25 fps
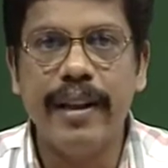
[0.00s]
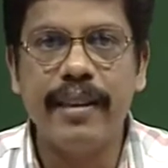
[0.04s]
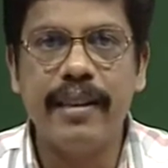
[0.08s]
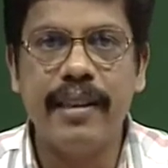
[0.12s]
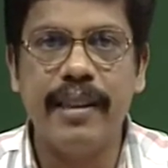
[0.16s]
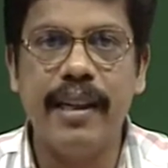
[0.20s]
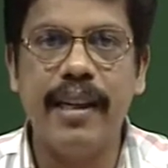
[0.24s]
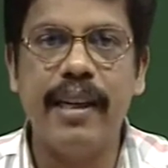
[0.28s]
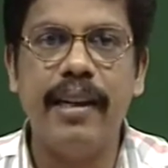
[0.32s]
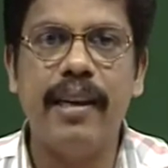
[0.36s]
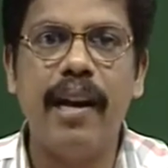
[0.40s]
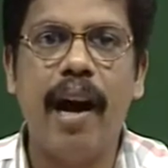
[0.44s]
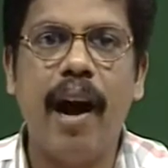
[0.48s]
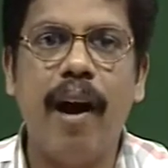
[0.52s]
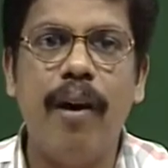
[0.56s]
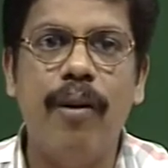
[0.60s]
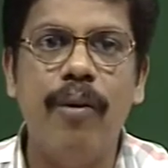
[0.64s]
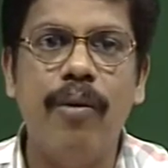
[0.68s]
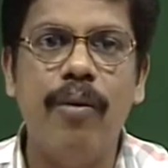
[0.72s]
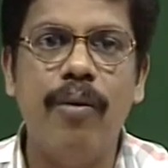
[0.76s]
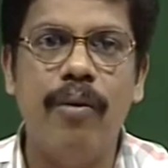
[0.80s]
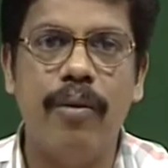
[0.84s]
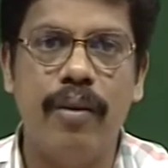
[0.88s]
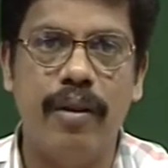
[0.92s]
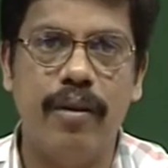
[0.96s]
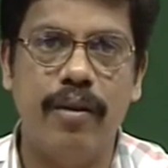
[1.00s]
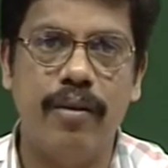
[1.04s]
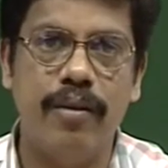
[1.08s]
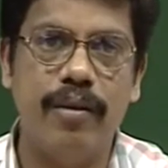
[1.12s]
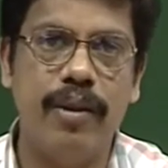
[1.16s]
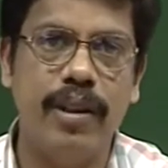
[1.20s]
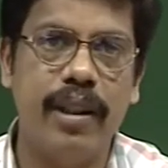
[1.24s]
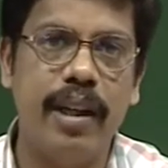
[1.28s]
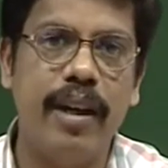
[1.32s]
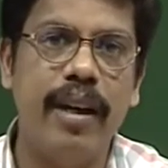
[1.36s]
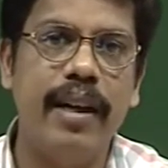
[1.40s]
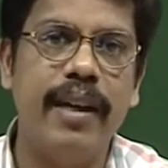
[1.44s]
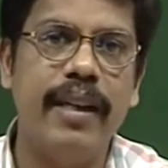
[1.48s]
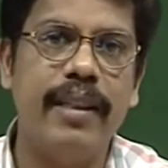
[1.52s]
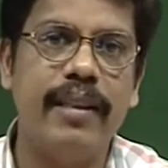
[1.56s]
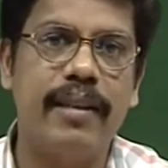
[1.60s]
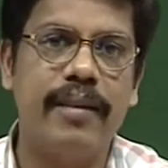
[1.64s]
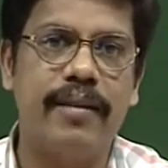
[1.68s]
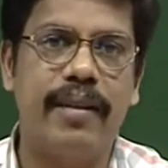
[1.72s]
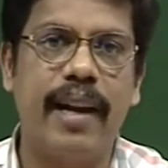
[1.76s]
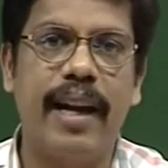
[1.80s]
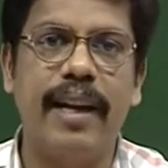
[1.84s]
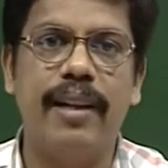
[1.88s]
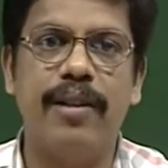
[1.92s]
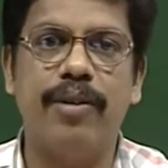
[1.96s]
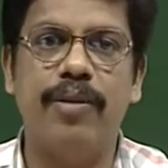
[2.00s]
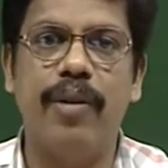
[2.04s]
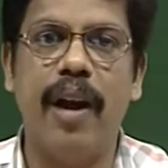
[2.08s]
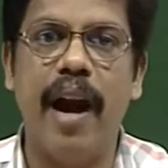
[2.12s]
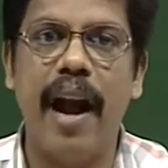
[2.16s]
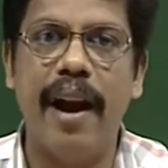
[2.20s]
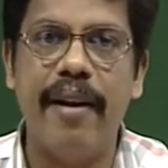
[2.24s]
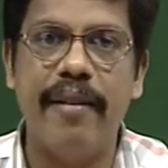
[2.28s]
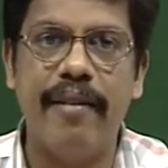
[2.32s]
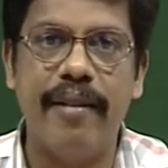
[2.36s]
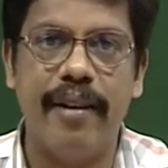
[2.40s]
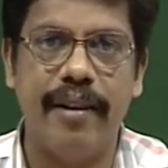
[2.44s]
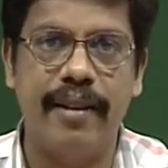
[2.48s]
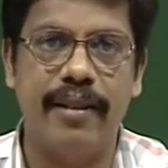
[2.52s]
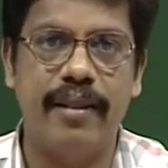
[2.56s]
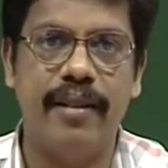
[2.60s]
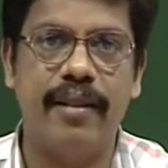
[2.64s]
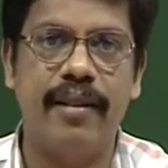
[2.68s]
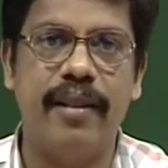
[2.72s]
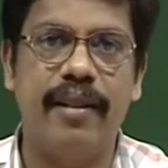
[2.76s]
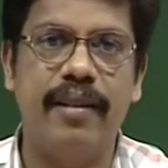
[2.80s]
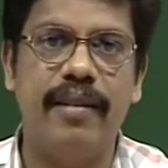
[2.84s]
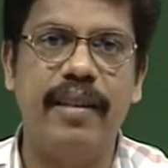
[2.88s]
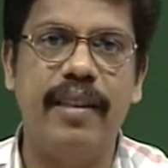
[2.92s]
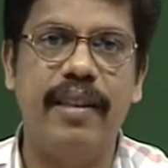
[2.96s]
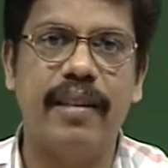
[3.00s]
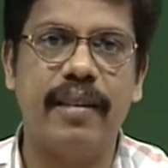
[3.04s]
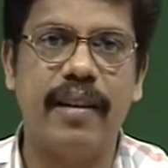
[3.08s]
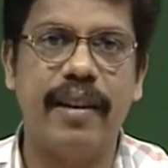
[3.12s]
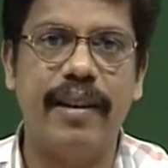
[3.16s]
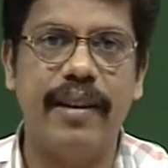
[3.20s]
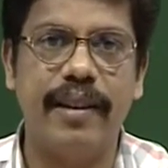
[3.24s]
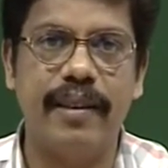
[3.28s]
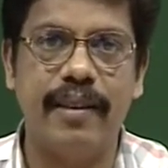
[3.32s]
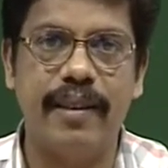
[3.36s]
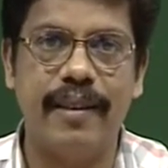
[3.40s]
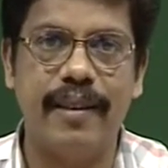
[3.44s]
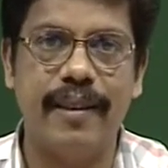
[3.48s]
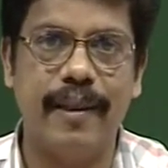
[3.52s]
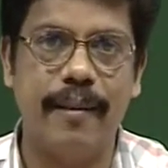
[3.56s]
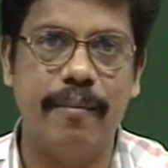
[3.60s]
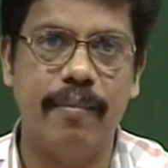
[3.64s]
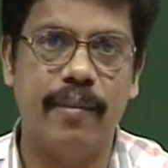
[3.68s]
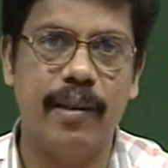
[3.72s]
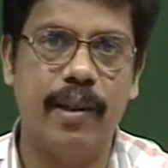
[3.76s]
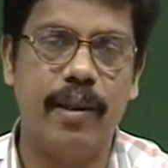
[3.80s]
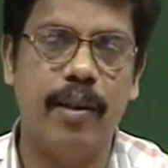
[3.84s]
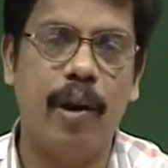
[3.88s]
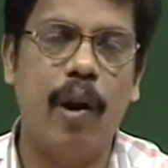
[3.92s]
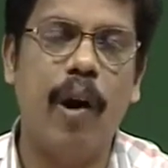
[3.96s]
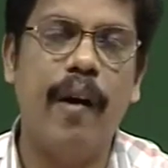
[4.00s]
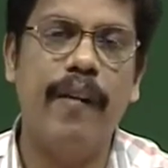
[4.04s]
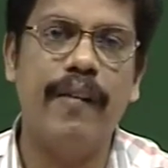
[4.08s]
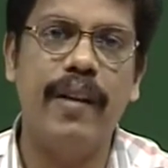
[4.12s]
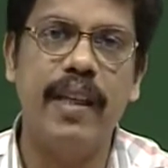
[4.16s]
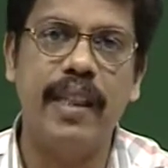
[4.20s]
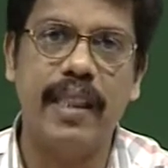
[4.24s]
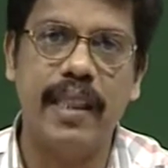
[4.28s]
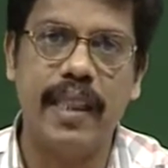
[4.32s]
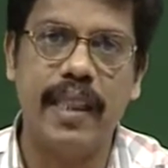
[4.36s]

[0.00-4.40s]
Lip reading: seen how Husserl is trying to address these criticisms or these